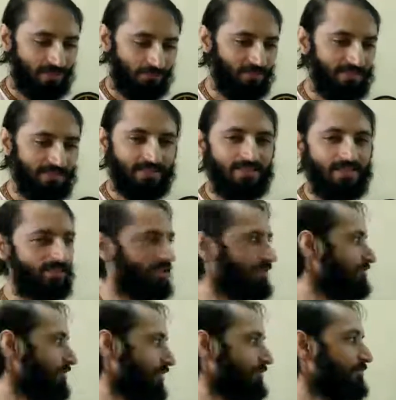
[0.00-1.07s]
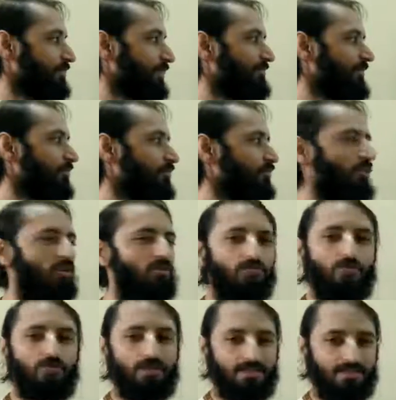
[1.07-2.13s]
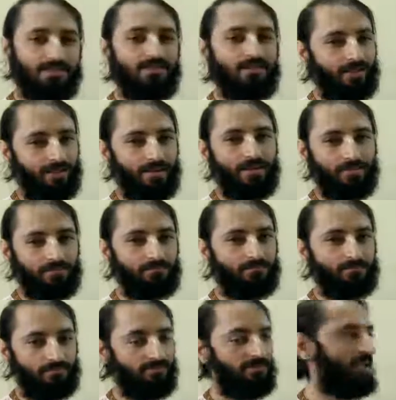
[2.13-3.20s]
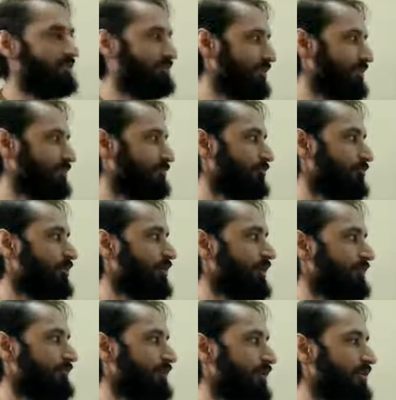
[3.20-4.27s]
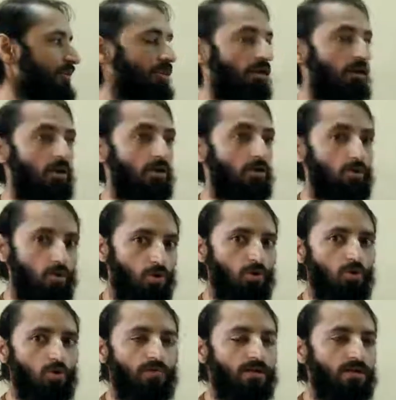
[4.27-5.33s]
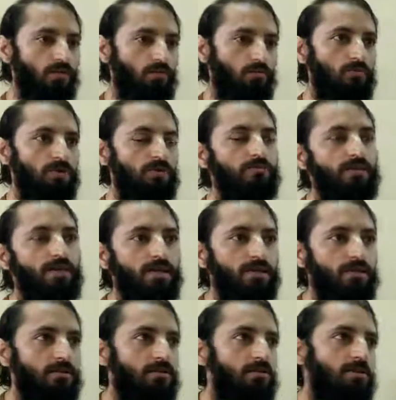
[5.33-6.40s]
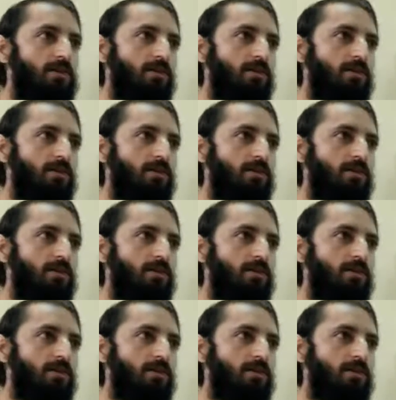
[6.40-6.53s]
basically coming to mode of goodness is the training that we are supposed. Even in Gurukul, one very